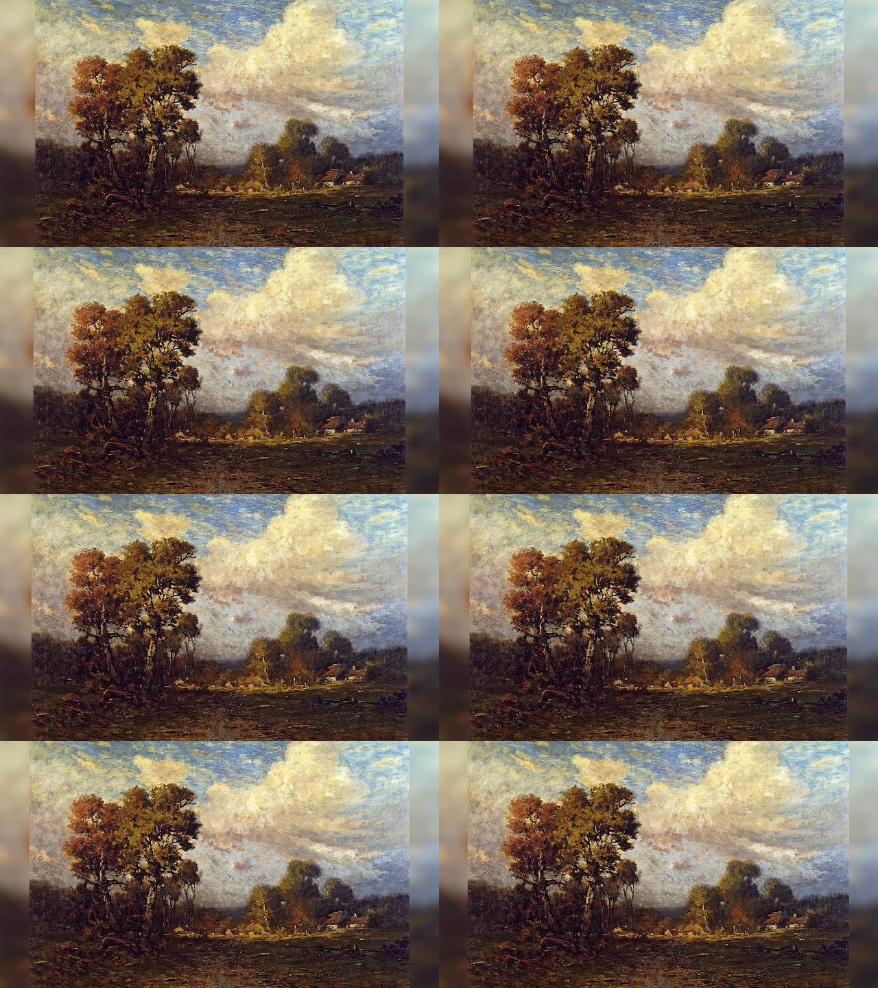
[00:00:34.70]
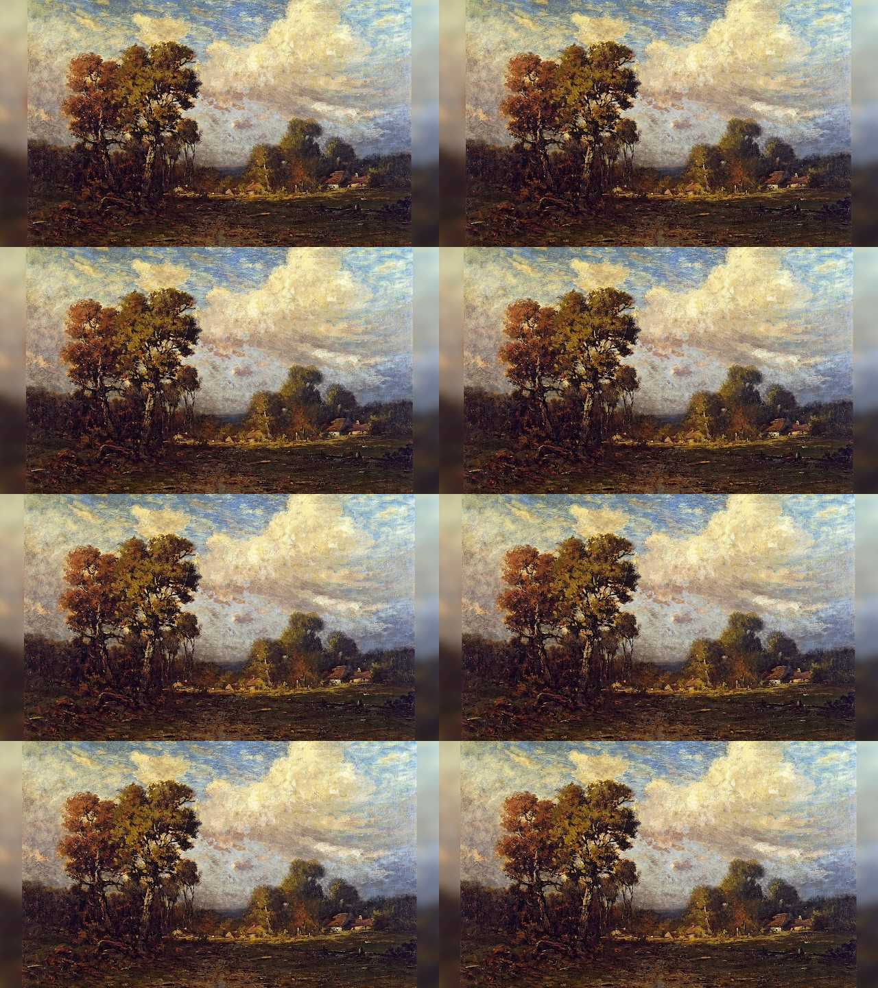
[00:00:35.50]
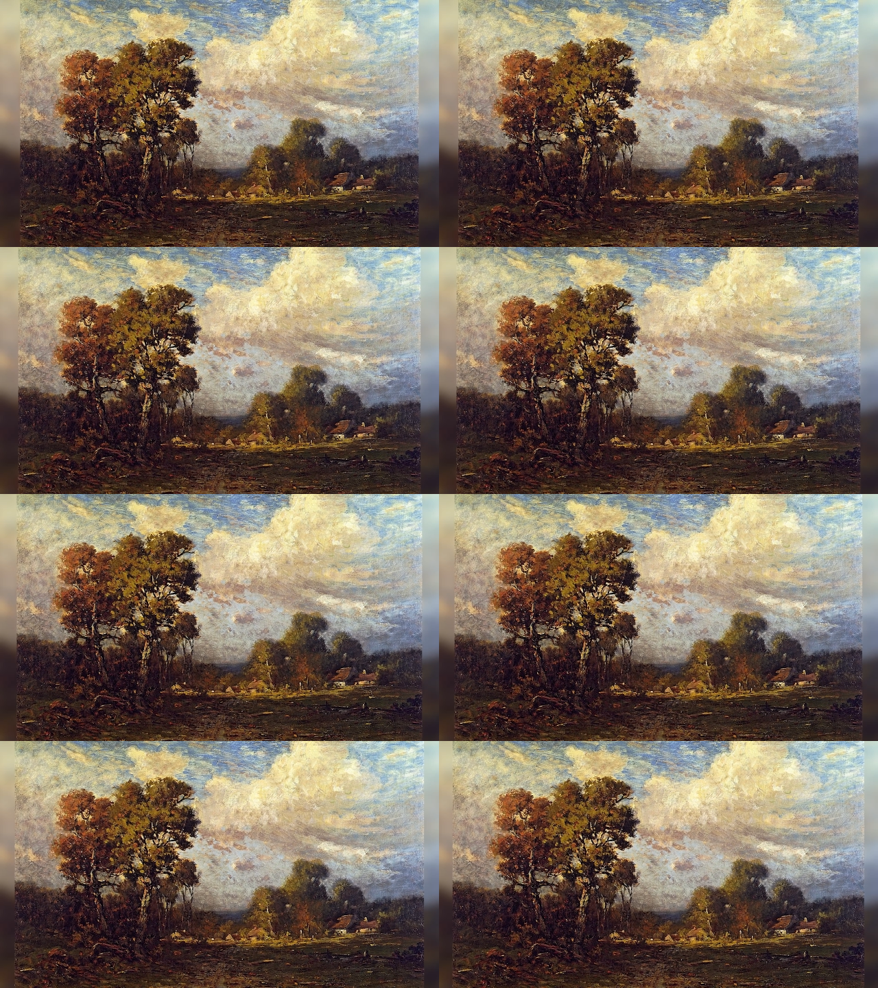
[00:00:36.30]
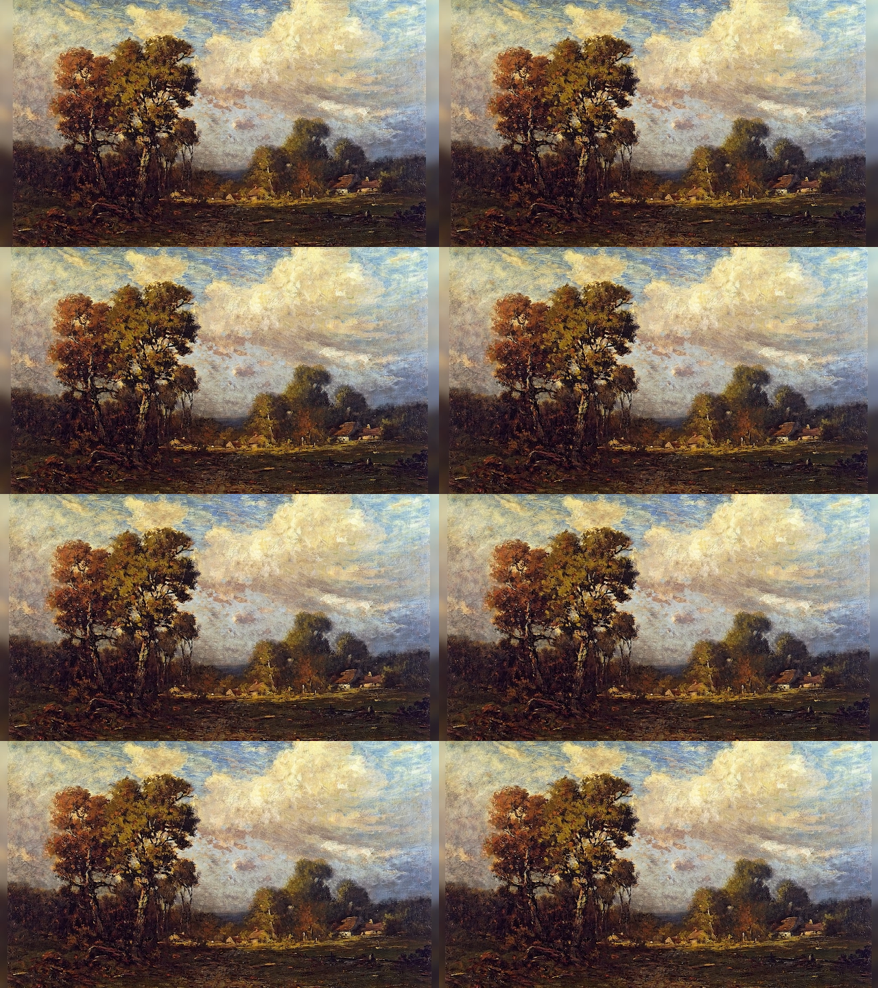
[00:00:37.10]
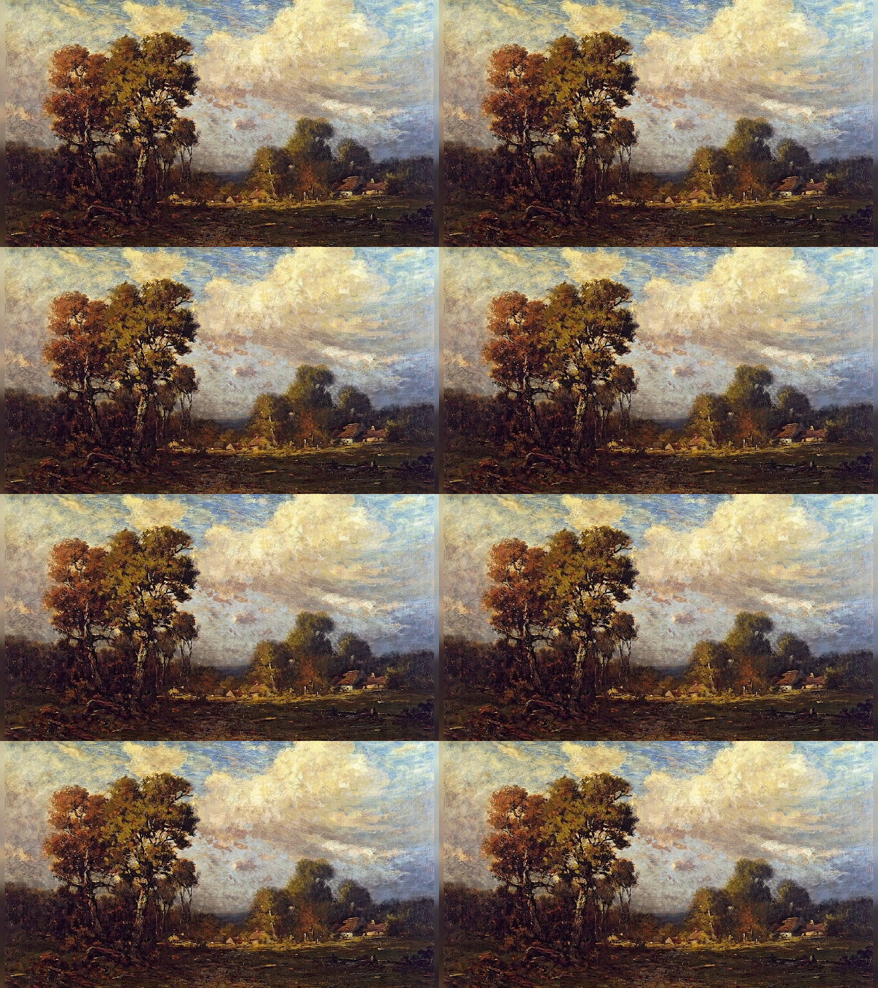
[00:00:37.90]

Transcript: No face is visible, so there are no lips to read.